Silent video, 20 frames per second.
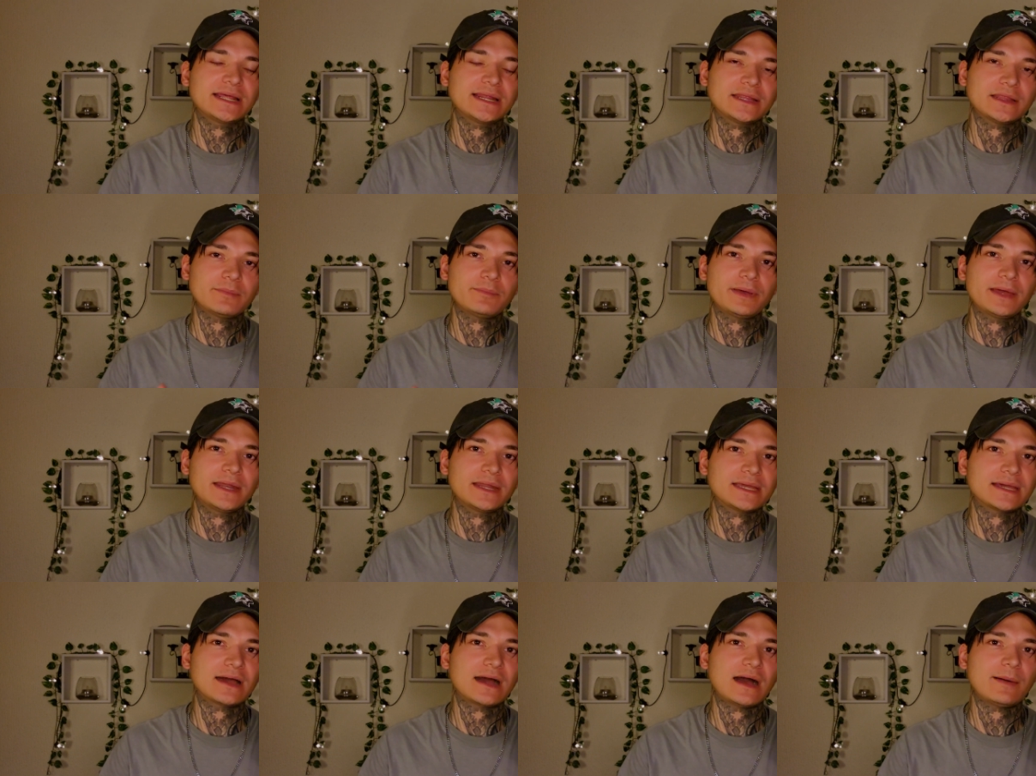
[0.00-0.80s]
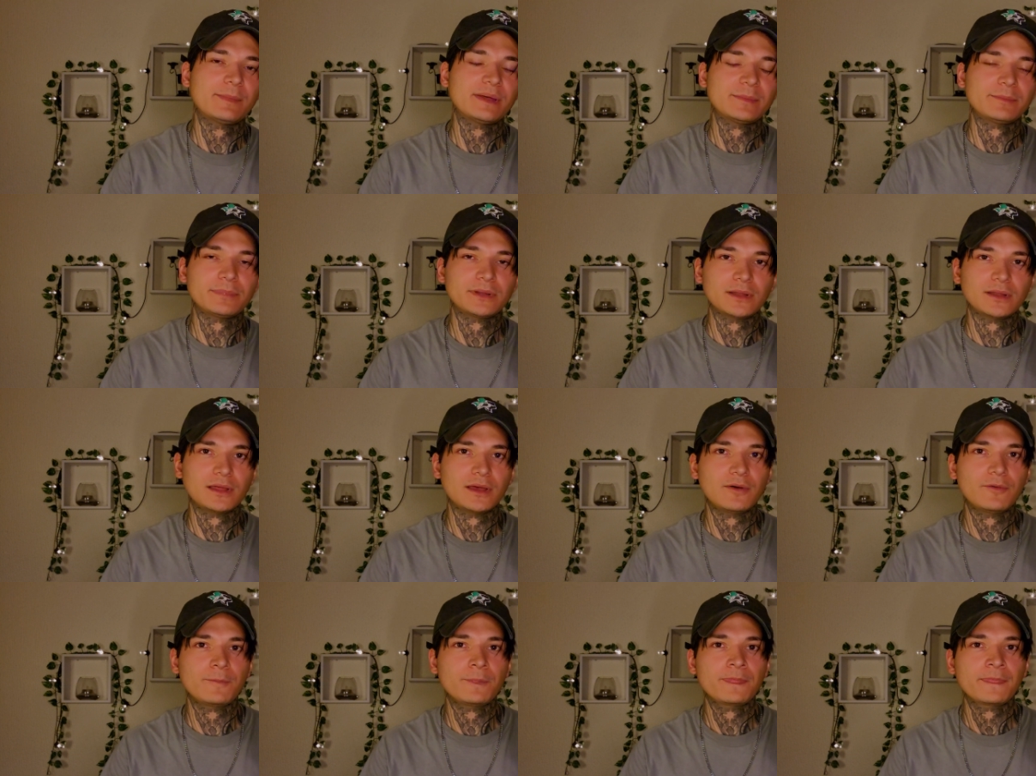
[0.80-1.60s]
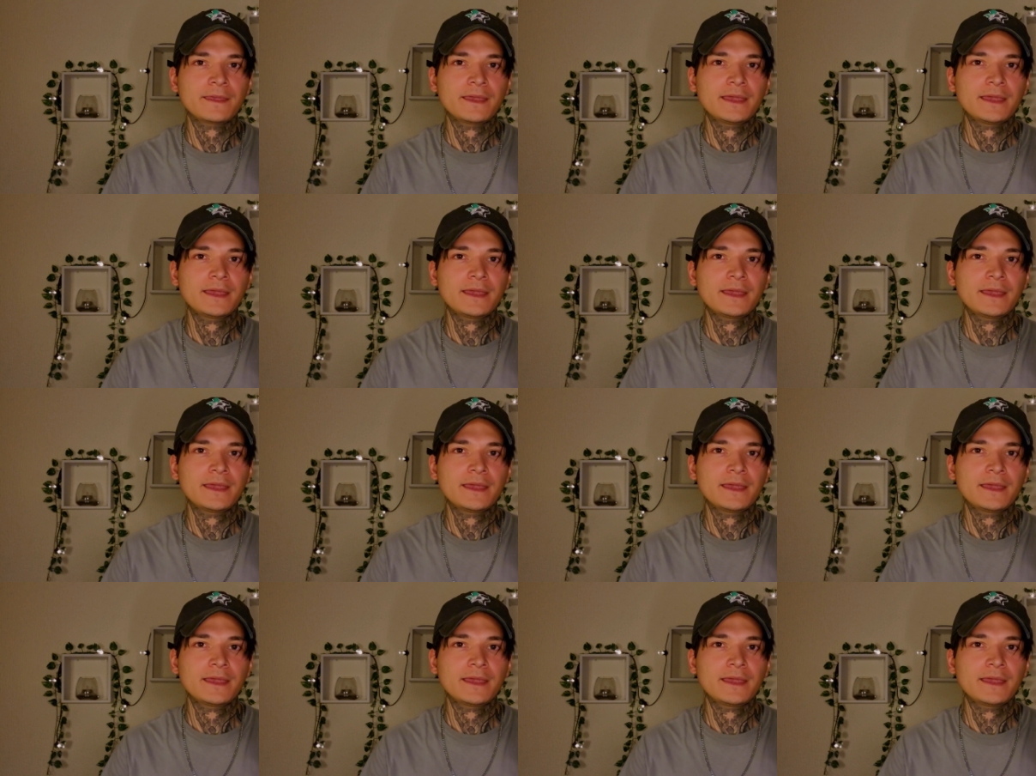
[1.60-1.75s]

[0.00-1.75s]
and in the pinned comment below.